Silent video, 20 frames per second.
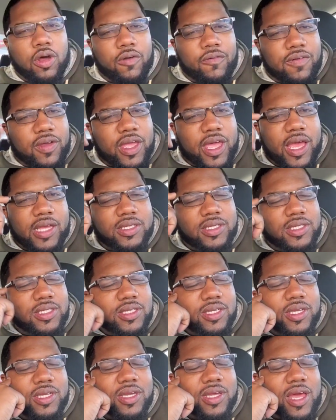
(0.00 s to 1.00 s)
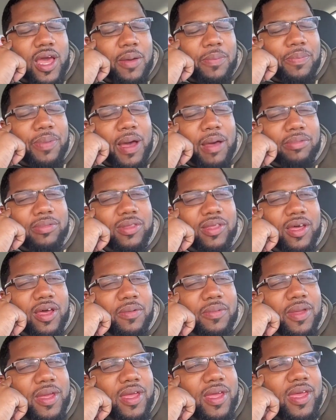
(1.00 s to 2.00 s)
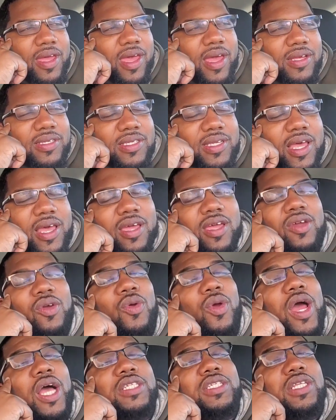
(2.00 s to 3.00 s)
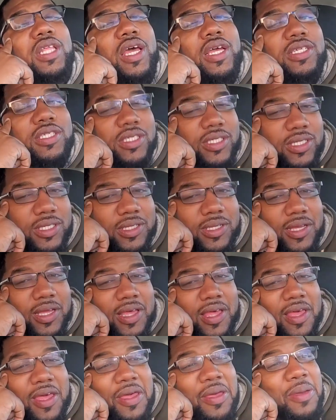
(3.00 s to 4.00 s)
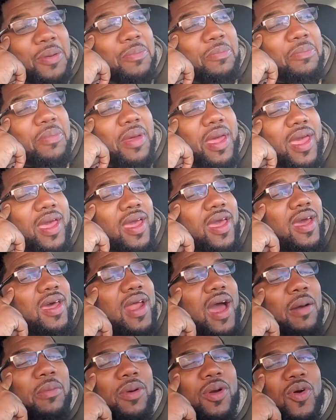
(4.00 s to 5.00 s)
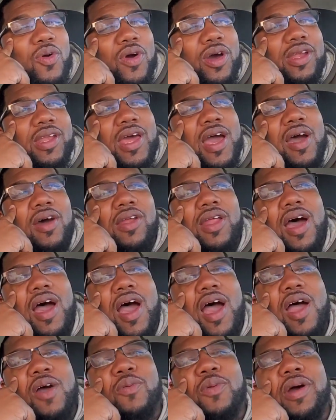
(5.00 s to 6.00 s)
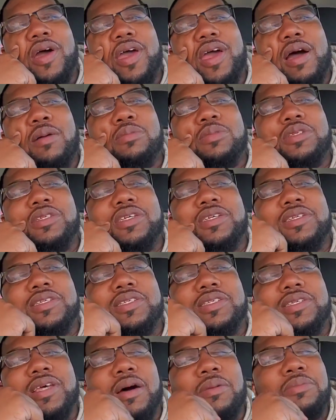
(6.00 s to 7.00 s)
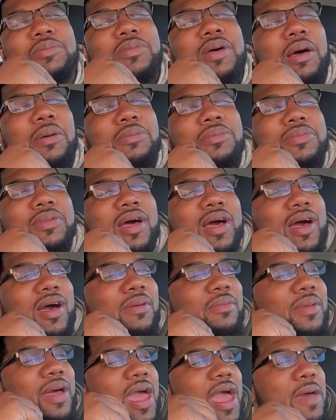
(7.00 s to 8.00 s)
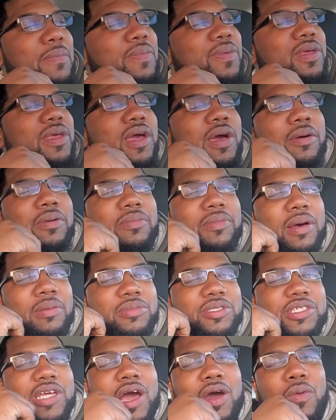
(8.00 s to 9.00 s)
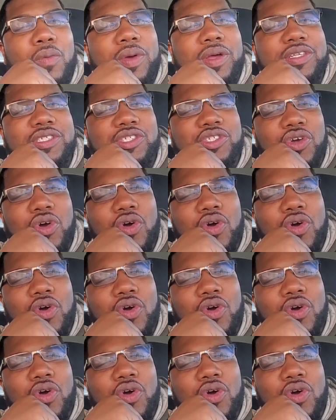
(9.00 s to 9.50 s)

notification popped up and said congratulations. Man, I'm going down the highway. I'm just, I'm, I'm, I'm happy. I'm, I'm shouting with